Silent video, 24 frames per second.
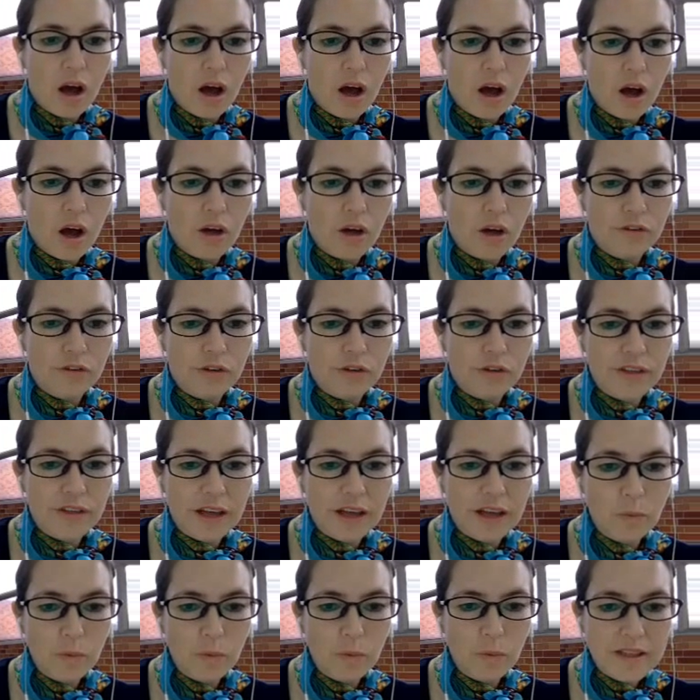And so
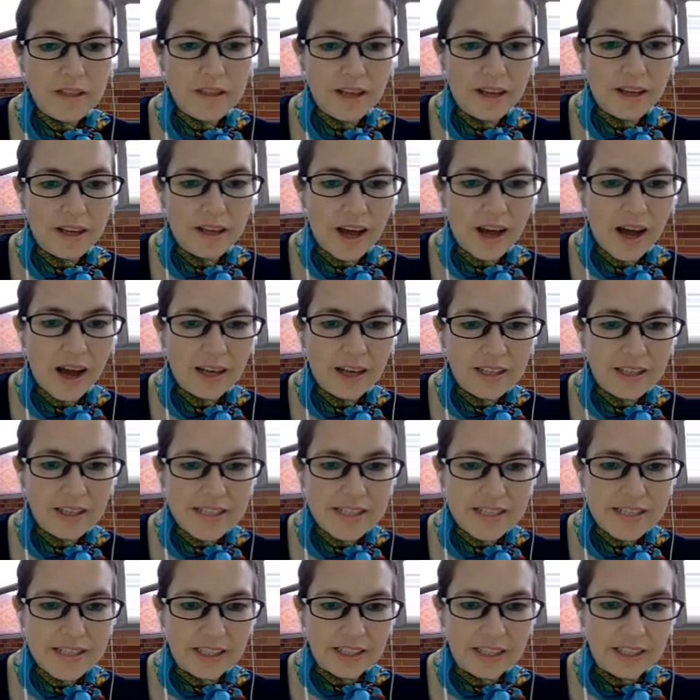then with that
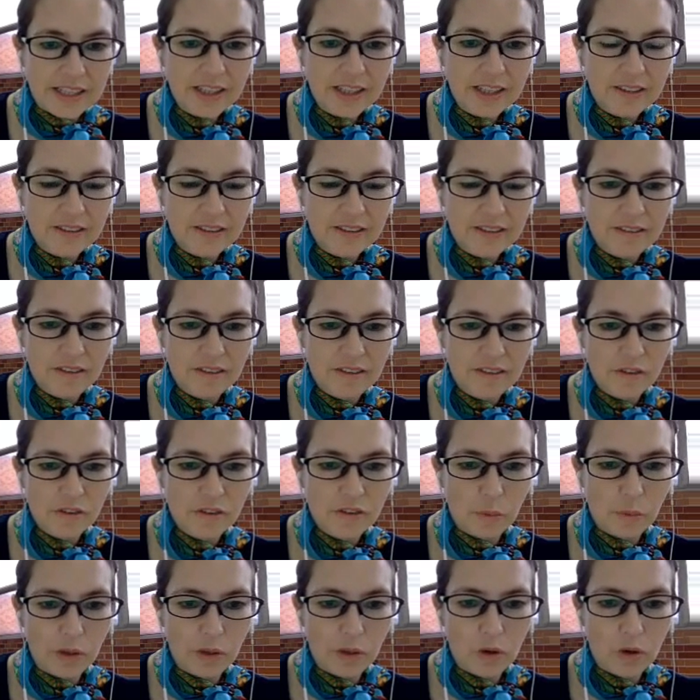ID,
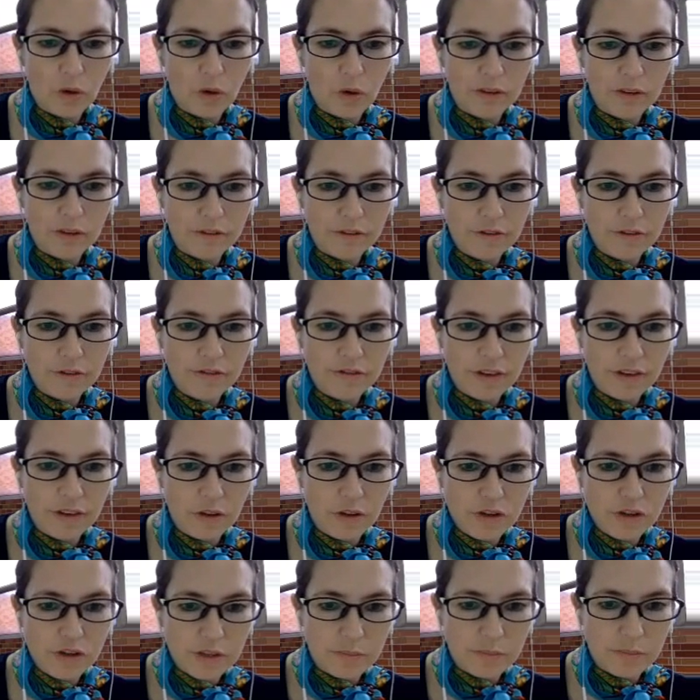so we called it
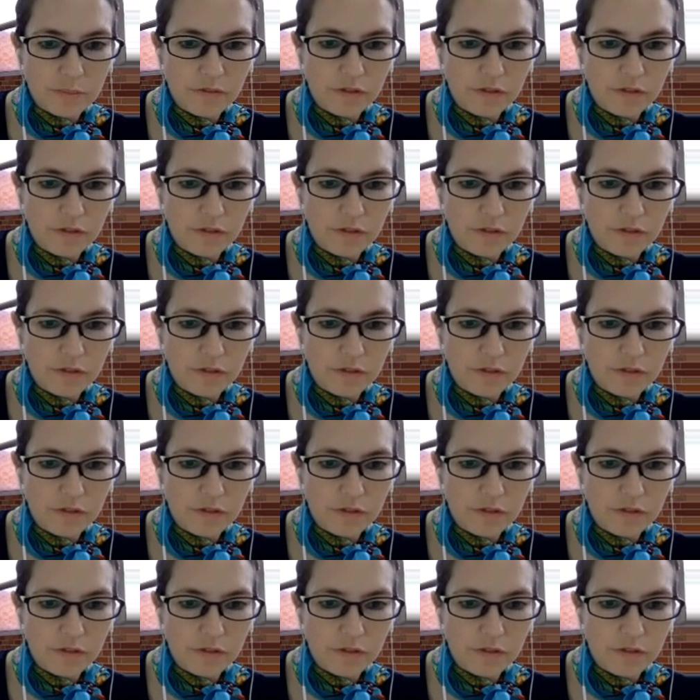fellowship, if you